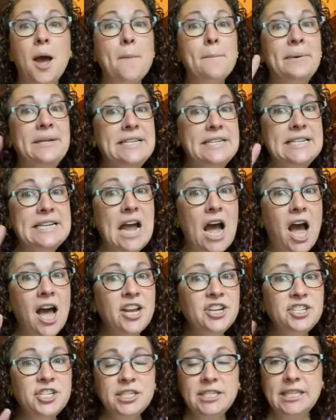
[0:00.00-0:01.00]
but
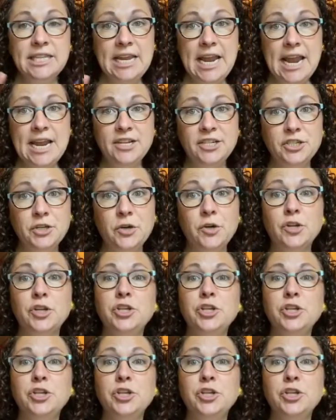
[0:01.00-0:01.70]
not just the answer.